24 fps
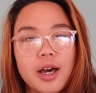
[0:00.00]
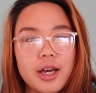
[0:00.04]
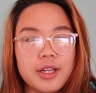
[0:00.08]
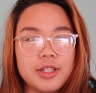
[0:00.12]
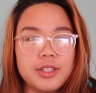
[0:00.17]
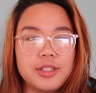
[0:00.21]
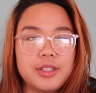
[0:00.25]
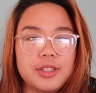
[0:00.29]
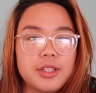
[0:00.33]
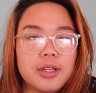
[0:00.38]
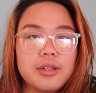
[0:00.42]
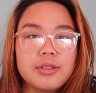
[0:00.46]
I
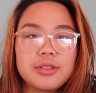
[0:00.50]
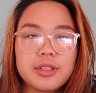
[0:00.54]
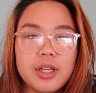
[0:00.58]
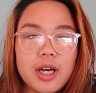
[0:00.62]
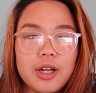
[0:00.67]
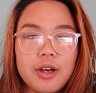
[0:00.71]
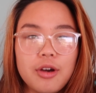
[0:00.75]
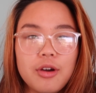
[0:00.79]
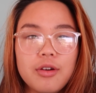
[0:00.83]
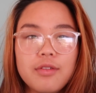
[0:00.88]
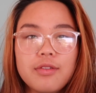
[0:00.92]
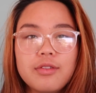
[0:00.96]
was
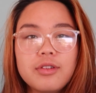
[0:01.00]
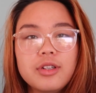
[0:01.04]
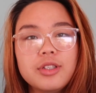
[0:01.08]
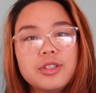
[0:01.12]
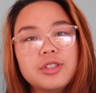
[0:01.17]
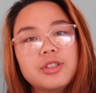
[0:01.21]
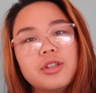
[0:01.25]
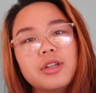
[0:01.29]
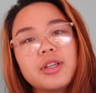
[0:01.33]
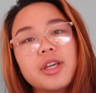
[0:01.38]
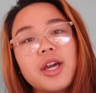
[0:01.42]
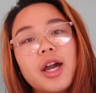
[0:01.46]
kind of over
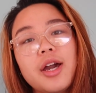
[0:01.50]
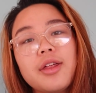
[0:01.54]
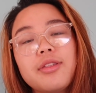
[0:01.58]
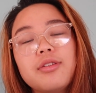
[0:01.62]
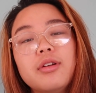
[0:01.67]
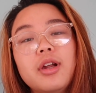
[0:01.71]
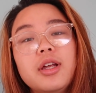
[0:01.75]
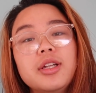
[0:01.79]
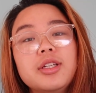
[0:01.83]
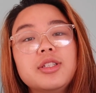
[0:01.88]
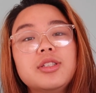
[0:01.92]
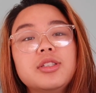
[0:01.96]
it. So yeah, I
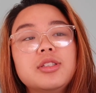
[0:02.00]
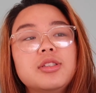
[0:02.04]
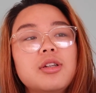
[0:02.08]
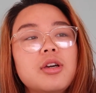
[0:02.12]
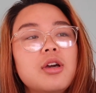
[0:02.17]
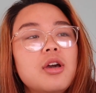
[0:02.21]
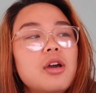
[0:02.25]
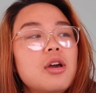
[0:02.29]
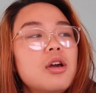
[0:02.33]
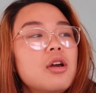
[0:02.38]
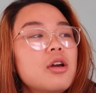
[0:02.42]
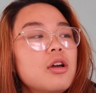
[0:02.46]
thought I'd just
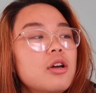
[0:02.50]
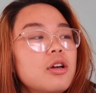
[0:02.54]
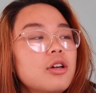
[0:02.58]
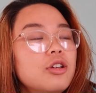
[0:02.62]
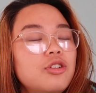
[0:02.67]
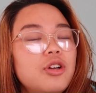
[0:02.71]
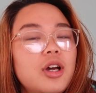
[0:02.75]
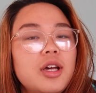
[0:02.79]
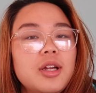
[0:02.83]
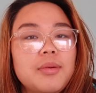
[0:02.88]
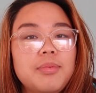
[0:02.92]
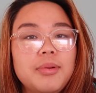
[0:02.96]

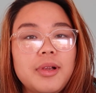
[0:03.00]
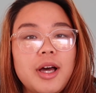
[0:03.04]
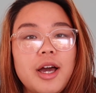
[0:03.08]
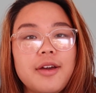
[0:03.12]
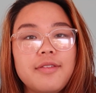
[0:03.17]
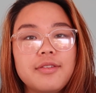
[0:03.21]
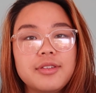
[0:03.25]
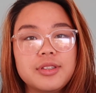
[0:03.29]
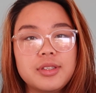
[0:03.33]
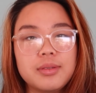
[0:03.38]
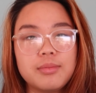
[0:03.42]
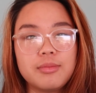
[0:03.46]
try and
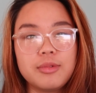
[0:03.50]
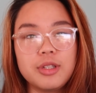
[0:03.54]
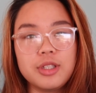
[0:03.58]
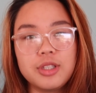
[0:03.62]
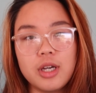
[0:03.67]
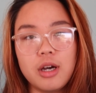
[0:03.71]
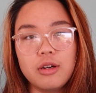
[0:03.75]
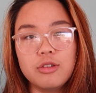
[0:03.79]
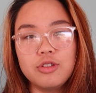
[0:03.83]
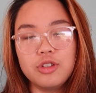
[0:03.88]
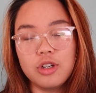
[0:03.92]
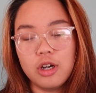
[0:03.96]
apply for some
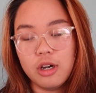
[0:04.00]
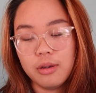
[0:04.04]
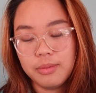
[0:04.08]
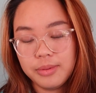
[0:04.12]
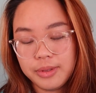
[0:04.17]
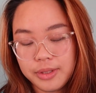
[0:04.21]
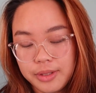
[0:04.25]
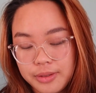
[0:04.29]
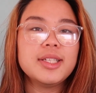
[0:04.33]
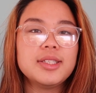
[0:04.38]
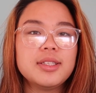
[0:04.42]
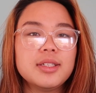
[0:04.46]
retail
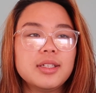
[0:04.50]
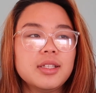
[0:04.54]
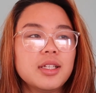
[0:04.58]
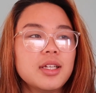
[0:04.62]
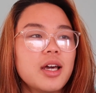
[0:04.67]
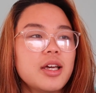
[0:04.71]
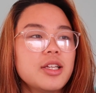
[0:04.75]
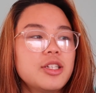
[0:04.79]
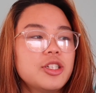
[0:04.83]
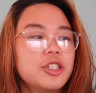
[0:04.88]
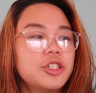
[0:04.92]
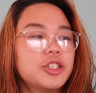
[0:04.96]
jobs.
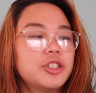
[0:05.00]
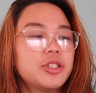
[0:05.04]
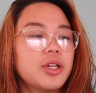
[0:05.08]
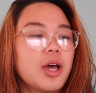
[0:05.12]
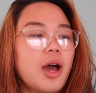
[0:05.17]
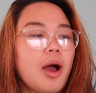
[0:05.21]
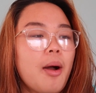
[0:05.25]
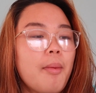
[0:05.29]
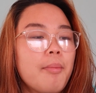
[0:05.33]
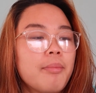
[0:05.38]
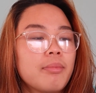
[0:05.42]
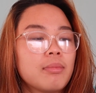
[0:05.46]
Basically I just
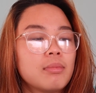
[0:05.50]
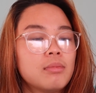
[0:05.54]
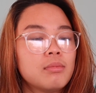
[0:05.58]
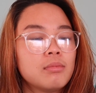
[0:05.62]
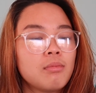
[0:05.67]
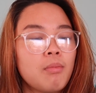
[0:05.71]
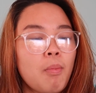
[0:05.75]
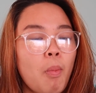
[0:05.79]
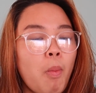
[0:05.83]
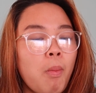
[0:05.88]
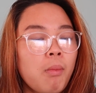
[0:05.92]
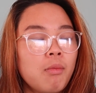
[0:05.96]

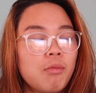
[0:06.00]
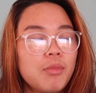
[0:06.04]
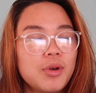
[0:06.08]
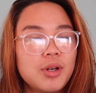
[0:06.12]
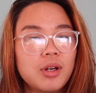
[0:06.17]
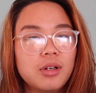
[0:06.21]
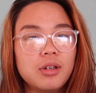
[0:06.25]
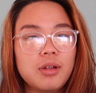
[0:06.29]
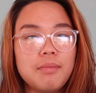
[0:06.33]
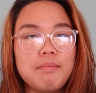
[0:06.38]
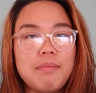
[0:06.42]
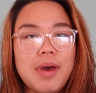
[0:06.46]

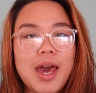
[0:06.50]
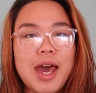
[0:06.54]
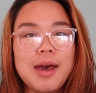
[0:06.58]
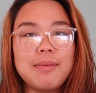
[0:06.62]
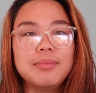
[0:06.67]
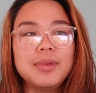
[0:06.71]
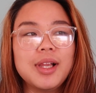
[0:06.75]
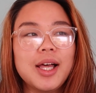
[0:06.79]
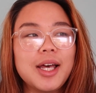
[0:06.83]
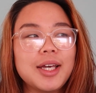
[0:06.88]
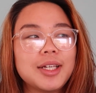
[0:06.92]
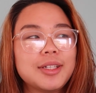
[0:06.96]
went on a
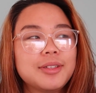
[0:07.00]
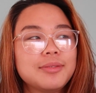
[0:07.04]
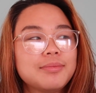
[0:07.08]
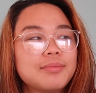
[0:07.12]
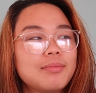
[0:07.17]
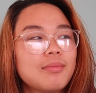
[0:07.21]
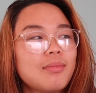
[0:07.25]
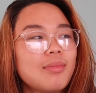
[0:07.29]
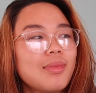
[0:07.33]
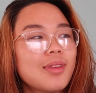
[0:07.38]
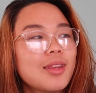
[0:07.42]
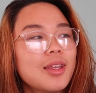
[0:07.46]
map like
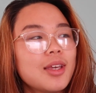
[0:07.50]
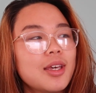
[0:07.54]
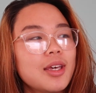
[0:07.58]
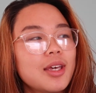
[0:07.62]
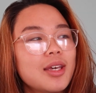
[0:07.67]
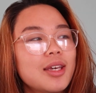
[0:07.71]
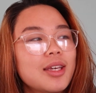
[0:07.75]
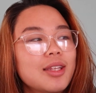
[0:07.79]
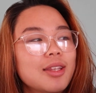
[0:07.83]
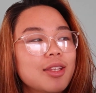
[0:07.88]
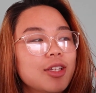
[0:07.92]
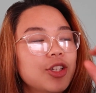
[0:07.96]

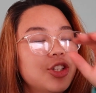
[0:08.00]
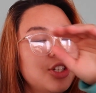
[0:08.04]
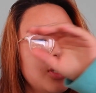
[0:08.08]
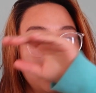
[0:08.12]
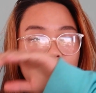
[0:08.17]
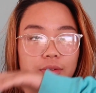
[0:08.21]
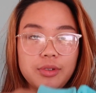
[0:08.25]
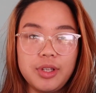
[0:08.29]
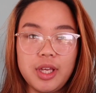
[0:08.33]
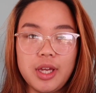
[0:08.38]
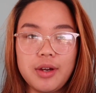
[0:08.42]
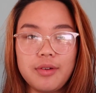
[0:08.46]
in the
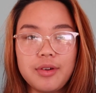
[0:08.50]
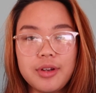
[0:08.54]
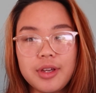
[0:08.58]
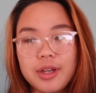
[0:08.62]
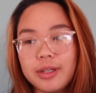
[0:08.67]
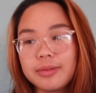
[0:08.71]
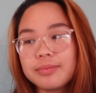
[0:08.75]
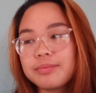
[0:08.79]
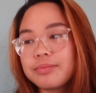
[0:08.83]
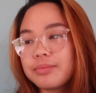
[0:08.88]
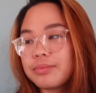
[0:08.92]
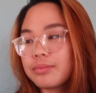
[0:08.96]
general
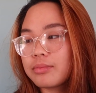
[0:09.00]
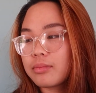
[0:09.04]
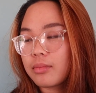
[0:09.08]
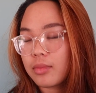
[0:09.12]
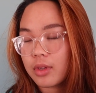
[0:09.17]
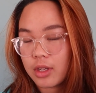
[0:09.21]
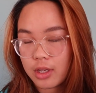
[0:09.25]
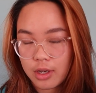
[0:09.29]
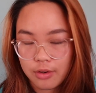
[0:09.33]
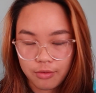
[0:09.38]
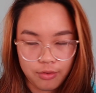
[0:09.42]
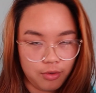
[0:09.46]
area
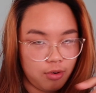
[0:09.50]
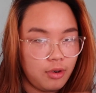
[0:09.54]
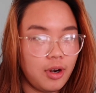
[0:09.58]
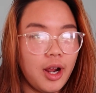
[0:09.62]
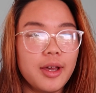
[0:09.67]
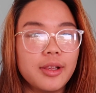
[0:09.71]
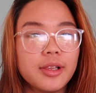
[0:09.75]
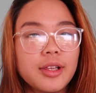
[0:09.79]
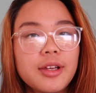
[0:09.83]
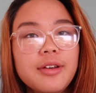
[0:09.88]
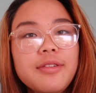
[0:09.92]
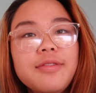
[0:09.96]
of where
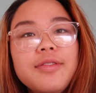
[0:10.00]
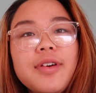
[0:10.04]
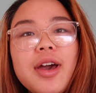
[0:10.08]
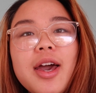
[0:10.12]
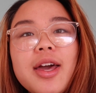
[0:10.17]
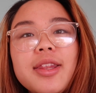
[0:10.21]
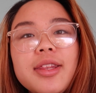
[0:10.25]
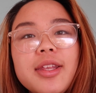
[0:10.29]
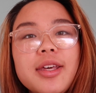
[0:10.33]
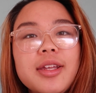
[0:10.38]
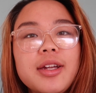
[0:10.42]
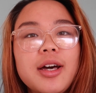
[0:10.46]
I live,
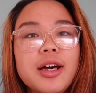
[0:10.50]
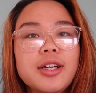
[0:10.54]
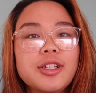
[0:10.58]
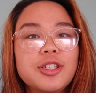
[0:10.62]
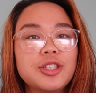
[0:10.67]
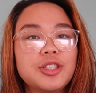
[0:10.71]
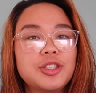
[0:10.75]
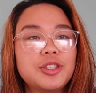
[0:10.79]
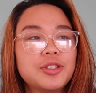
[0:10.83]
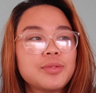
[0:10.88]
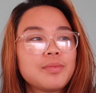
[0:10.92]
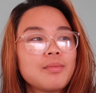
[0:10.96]
and then I
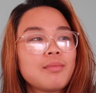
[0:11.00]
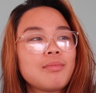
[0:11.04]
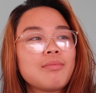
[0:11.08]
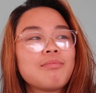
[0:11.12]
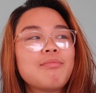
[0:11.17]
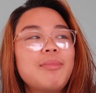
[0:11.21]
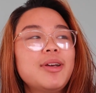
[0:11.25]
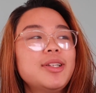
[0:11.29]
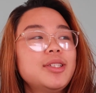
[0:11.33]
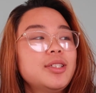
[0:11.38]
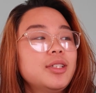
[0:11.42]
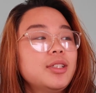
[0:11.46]
just
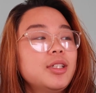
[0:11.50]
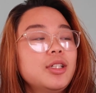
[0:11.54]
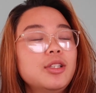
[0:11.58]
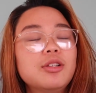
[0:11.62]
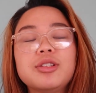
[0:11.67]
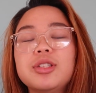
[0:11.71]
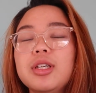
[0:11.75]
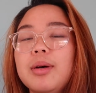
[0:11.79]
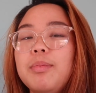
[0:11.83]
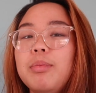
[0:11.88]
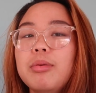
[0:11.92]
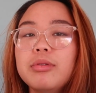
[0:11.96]
basically
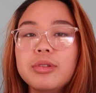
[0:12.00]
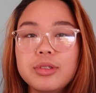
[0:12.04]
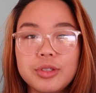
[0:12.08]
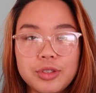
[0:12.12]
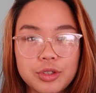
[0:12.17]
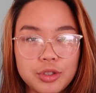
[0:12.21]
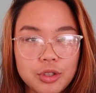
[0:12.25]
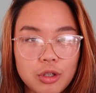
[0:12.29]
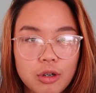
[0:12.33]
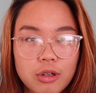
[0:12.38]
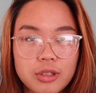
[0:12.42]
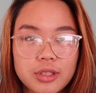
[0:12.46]
looked up all the
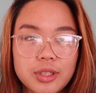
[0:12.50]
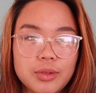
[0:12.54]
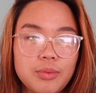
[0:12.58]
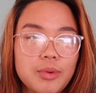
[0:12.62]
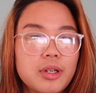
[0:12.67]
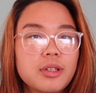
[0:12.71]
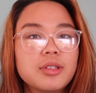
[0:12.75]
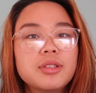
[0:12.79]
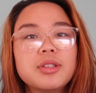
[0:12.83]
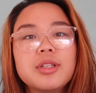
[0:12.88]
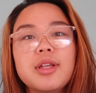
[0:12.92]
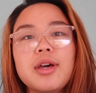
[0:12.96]
stores and
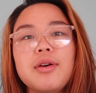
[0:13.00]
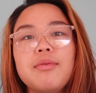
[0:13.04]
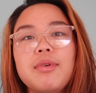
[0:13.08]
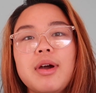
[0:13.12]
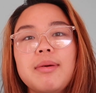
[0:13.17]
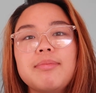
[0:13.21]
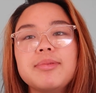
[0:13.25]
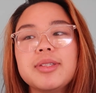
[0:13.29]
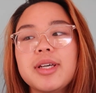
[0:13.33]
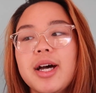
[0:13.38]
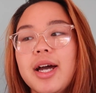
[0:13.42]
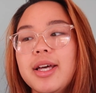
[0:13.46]
went onto their
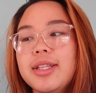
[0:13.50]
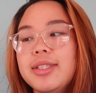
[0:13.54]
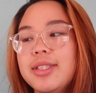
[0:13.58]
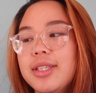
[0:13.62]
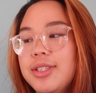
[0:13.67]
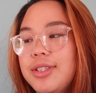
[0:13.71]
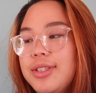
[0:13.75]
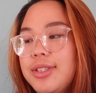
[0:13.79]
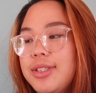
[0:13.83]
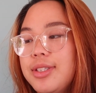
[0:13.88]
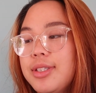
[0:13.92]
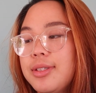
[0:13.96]
websites,
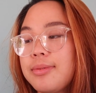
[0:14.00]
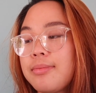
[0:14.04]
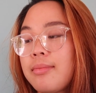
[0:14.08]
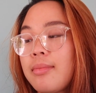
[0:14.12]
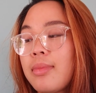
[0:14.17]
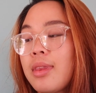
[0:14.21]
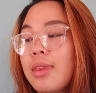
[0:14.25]
and just